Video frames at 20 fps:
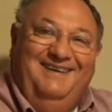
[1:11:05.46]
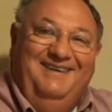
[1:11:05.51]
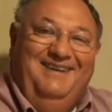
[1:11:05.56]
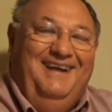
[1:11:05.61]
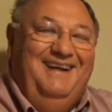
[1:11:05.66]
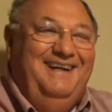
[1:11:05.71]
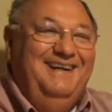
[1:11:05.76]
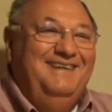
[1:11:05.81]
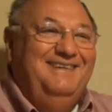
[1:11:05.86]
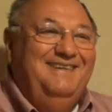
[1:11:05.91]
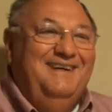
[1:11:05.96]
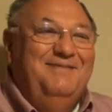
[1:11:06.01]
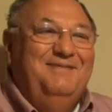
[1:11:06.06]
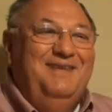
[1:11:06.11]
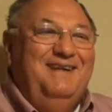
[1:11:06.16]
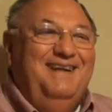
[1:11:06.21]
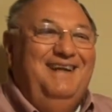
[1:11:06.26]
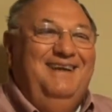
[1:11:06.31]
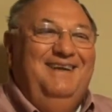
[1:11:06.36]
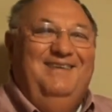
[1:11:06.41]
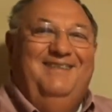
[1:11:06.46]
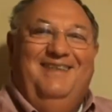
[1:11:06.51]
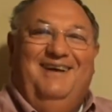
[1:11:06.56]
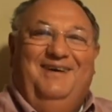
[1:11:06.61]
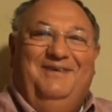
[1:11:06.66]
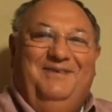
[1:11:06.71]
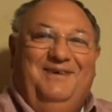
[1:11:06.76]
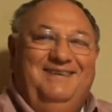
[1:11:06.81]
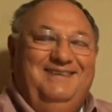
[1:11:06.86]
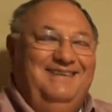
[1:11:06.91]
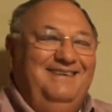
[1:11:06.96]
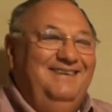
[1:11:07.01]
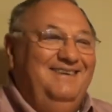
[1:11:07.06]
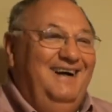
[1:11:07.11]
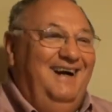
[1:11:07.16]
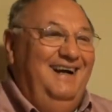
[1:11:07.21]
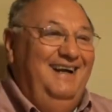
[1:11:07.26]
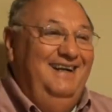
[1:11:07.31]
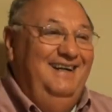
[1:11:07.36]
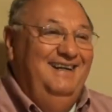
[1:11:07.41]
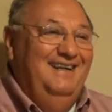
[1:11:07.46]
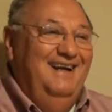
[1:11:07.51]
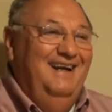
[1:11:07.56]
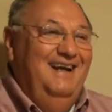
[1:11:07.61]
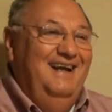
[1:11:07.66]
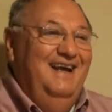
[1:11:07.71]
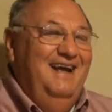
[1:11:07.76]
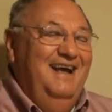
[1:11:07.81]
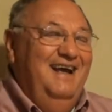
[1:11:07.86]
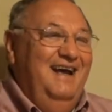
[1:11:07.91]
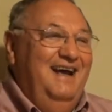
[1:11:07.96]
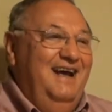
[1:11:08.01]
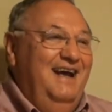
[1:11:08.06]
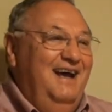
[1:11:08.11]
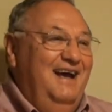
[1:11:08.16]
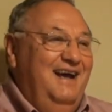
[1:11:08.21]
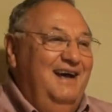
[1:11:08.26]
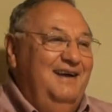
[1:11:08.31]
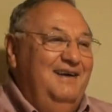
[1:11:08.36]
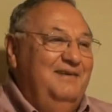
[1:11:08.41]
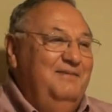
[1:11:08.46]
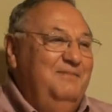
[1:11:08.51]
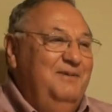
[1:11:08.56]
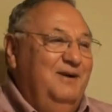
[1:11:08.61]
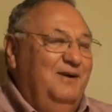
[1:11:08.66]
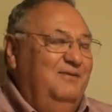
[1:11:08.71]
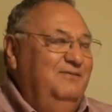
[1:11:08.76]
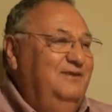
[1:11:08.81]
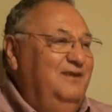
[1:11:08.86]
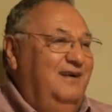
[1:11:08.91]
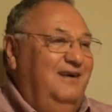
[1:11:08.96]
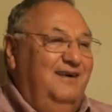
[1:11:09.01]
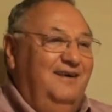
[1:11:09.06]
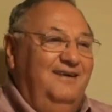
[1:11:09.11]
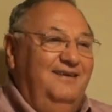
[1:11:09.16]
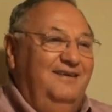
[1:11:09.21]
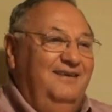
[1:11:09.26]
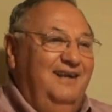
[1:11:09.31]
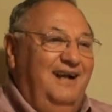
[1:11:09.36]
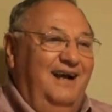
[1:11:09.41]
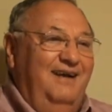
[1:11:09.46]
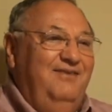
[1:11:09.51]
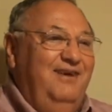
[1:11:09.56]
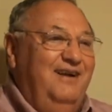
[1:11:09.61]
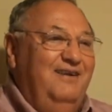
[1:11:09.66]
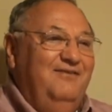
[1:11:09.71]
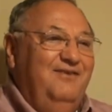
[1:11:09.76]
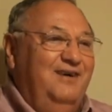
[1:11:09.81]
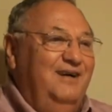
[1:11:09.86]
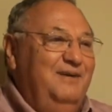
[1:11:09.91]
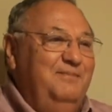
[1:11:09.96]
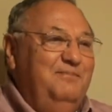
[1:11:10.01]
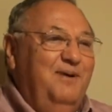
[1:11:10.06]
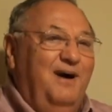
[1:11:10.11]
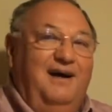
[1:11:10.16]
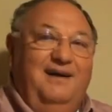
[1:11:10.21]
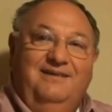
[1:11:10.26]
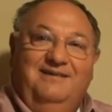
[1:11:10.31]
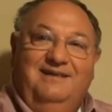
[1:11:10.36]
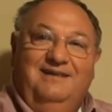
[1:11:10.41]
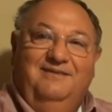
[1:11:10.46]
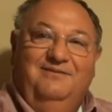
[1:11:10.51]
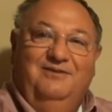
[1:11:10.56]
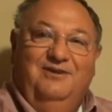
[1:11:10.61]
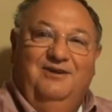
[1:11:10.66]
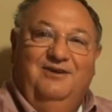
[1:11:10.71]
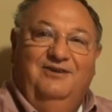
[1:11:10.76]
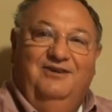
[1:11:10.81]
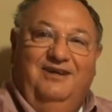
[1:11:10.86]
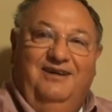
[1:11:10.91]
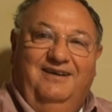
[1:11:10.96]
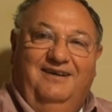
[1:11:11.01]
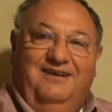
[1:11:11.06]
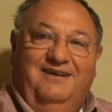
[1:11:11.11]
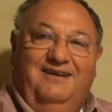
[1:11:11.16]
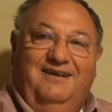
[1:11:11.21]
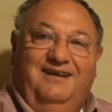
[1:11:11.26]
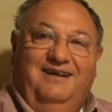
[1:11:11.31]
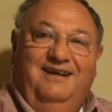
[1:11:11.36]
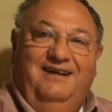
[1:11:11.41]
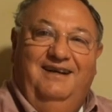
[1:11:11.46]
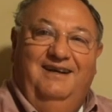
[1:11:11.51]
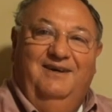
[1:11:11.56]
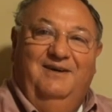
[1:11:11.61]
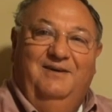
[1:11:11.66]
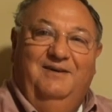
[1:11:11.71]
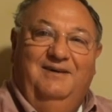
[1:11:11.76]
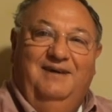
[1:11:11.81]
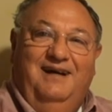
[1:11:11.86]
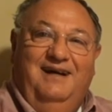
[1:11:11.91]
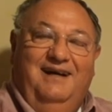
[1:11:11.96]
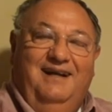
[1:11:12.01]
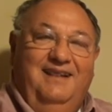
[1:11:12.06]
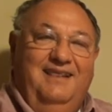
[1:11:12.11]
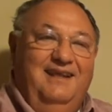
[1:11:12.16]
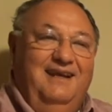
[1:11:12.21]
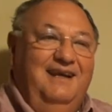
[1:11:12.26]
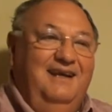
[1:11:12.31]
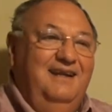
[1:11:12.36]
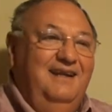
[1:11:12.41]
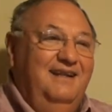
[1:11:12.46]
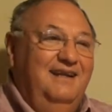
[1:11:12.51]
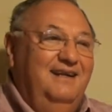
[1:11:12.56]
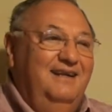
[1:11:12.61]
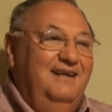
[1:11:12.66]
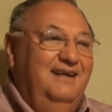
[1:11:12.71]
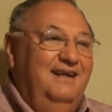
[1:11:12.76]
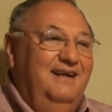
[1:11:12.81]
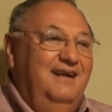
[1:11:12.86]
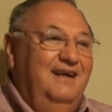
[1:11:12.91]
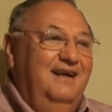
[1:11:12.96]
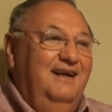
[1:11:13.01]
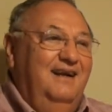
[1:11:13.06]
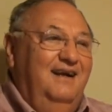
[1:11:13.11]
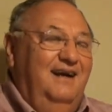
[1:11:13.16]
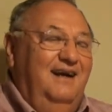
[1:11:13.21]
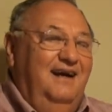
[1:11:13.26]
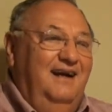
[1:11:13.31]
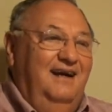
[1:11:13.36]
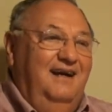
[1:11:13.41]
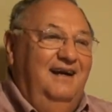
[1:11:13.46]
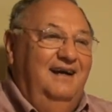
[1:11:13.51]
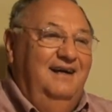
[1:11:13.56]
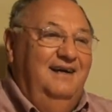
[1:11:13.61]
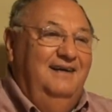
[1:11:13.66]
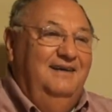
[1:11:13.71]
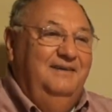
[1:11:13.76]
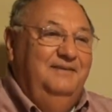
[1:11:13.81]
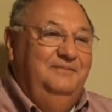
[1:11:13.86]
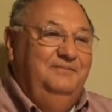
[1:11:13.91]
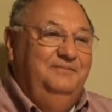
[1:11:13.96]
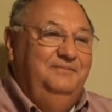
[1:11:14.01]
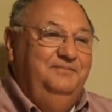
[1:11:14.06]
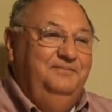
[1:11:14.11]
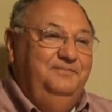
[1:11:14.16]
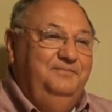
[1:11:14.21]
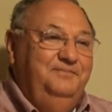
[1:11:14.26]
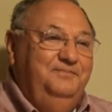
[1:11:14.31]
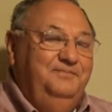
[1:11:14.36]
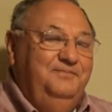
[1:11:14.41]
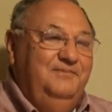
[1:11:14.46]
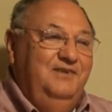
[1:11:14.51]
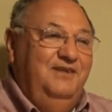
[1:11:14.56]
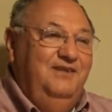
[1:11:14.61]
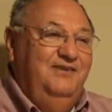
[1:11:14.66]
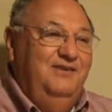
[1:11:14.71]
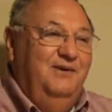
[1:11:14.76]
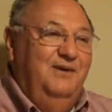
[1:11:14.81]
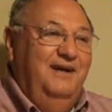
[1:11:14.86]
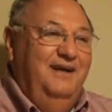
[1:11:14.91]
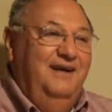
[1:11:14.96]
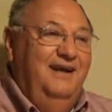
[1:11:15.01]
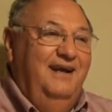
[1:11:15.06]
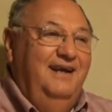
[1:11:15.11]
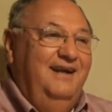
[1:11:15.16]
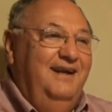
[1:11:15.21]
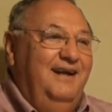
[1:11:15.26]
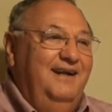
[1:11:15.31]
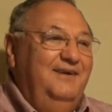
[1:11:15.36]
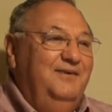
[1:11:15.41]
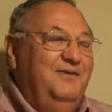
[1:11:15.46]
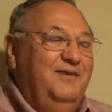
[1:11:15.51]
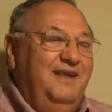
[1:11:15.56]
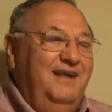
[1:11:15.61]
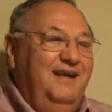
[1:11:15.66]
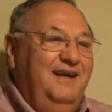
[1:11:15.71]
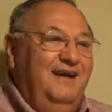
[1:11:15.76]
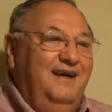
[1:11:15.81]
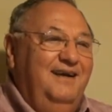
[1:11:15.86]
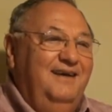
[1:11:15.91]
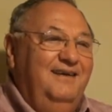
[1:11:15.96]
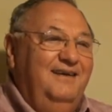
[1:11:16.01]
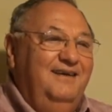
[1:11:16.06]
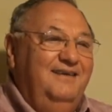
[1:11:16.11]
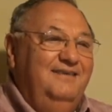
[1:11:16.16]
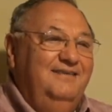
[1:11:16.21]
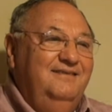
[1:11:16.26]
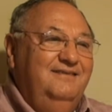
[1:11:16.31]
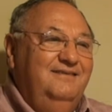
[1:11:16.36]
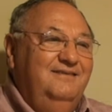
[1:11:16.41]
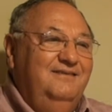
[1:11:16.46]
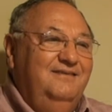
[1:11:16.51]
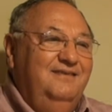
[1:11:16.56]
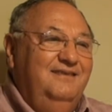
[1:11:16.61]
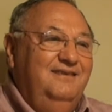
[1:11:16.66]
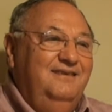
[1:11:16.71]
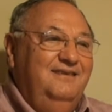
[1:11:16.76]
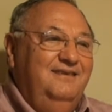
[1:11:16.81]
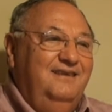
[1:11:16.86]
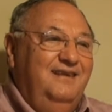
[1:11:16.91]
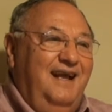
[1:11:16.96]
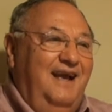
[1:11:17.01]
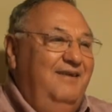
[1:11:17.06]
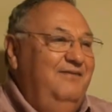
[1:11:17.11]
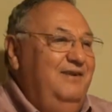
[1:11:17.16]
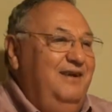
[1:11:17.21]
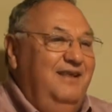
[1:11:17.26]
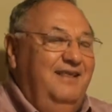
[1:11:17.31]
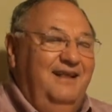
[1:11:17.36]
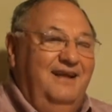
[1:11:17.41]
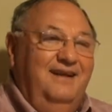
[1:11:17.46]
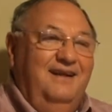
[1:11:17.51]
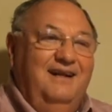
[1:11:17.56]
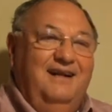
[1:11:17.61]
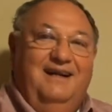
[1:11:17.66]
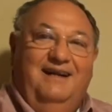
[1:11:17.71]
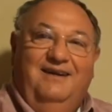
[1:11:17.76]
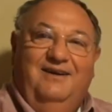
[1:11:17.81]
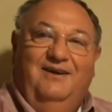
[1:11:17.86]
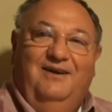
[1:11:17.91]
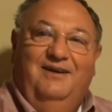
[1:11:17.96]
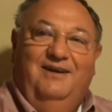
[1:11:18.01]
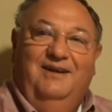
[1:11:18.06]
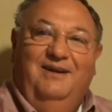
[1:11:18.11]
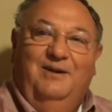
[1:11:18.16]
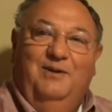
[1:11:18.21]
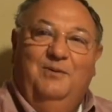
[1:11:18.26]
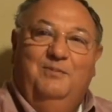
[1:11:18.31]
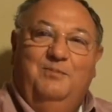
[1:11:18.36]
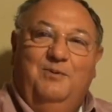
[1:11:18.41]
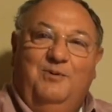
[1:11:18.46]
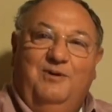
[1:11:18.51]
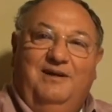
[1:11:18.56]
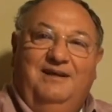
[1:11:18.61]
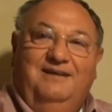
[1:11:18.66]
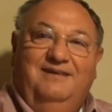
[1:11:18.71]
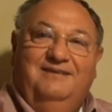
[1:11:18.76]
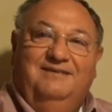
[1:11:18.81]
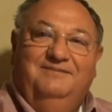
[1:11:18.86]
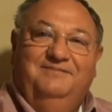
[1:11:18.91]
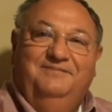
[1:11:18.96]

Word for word: or they did something that you thought wasn't right. Uh, but overall, I've had a very positive career. You know, I think that. Uh, so I, I, I, don't think I have anything that I'd call a low point.